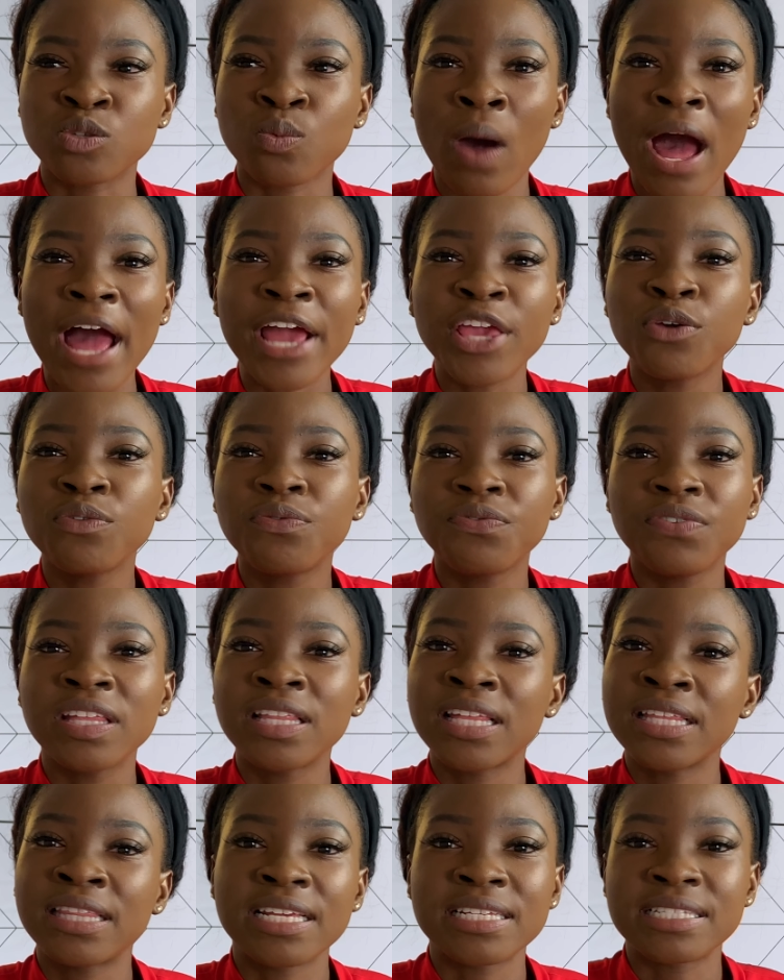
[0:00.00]
Why are you
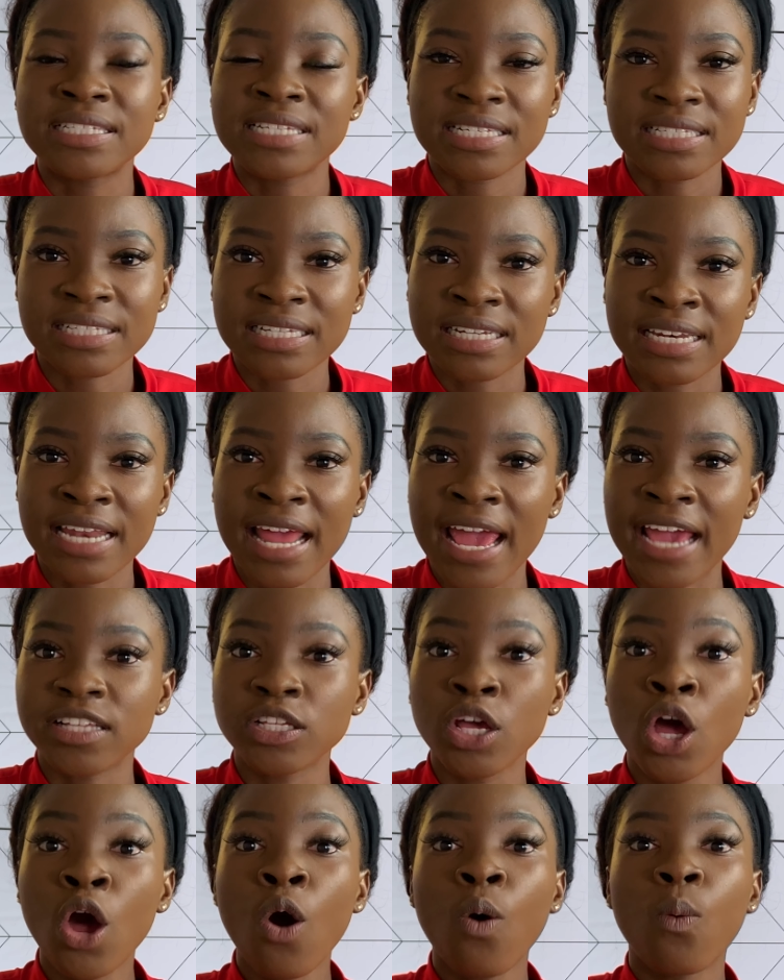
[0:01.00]
feeling this disconnect?
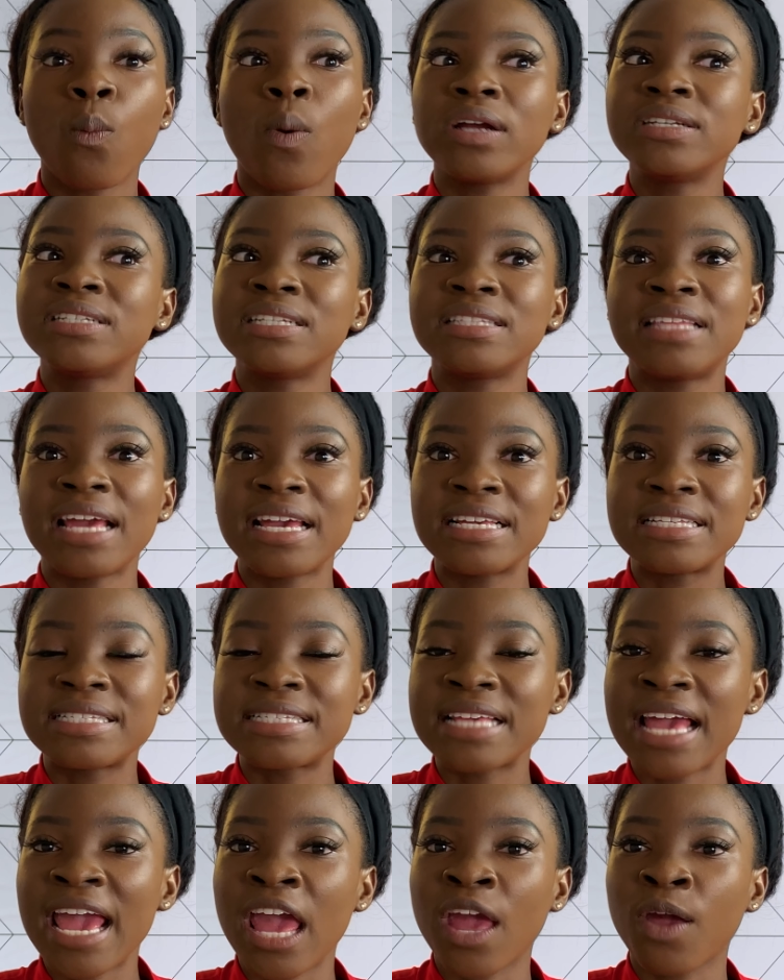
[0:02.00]
What did they
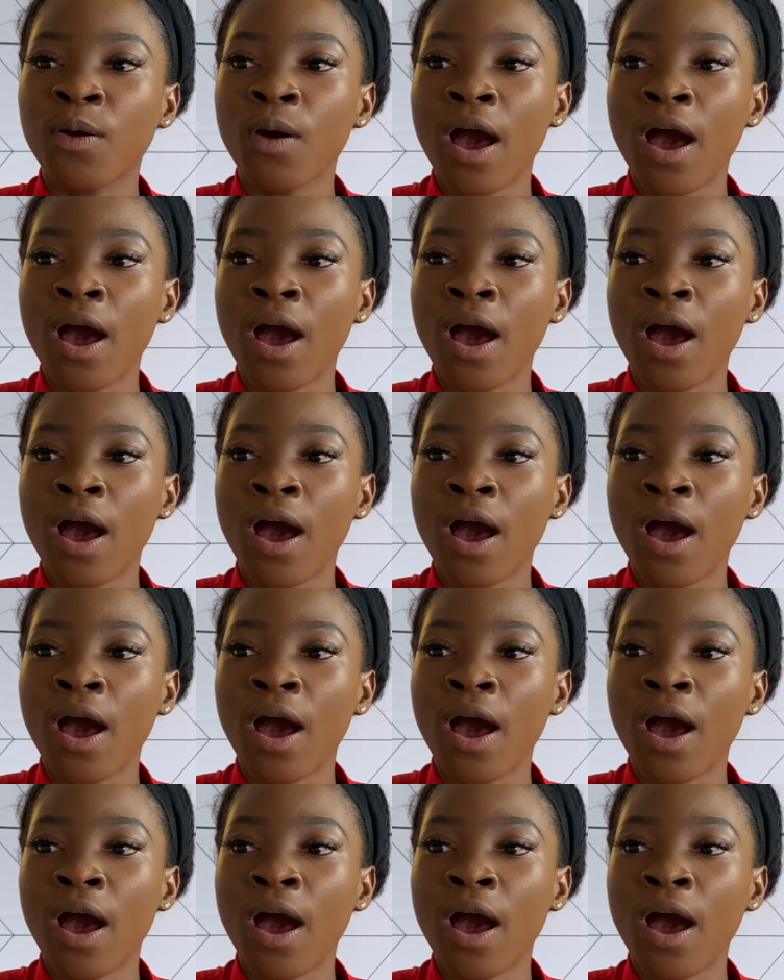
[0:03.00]
say?